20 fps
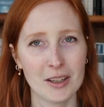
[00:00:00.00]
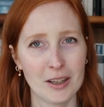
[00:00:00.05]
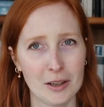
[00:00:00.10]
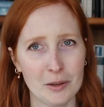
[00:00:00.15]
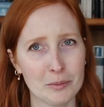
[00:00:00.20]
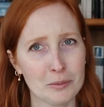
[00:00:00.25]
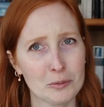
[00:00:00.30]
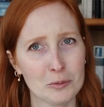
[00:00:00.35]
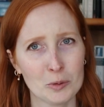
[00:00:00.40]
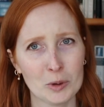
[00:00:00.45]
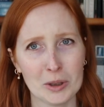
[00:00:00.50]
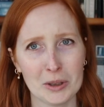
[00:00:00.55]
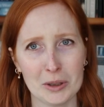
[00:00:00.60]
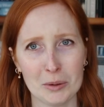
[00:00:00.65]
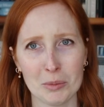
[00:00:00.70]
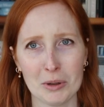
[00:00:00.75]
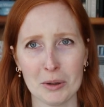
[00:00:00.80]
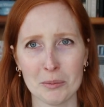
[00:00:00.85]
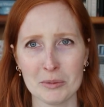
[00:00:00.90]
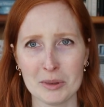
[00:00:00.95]
I'm really
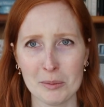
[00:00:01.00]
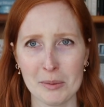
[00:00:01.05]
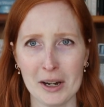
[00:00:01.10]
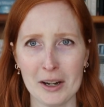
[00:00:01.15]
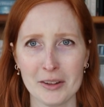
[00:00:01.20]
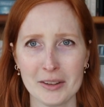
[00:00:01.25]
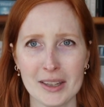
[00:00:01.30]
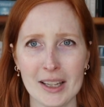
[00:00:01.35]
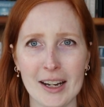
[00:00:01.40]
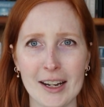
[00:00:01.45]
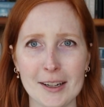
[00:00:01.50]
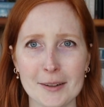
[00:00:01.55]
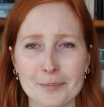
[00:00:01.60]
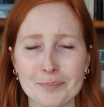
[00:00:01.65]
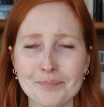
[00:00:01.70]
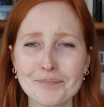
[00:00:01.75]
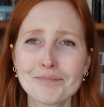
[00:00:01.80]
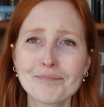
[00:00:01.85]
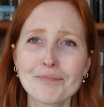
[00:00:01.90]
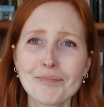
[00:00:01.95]
bummed about
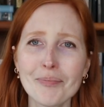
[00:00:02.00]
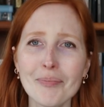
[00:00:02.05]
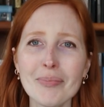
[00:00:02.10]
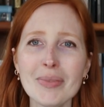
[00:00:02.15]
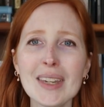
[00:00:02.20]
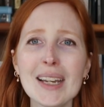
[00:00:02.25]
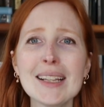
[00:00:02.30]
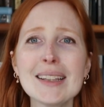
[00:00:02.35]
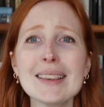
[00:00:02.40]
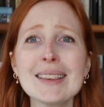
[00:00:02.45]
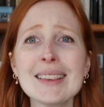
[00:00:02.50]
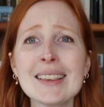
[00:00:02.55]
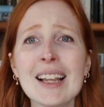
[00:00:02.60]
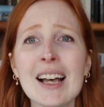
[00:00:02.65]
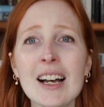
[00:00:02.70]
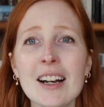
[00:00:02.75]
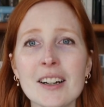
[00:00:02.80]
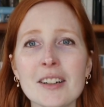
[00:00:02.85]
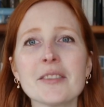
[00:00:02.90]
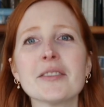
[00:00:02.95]
that.
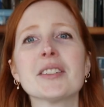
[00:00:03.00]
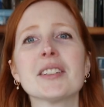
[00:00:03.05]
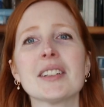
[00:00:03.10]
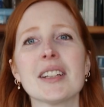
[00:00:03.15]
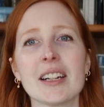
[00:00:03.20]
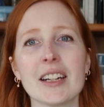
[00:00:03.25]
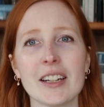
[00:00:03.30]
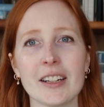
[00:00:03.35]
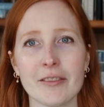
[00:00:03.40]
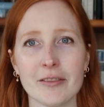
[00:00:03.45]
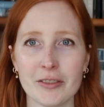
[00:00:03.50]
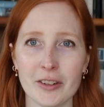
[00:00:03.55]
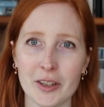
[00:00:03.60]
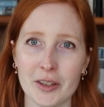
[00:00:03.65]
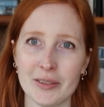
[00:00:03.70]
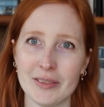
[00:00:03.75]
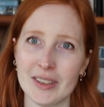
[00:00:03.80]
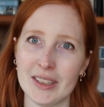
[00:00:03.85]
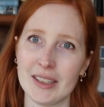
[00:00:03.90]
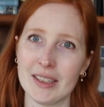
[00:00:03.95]
Love sitting in front
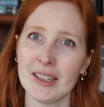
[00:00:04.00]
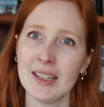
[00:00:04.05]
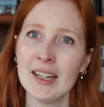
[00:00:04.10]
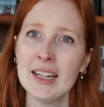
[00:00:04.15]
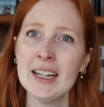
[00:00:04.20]
of it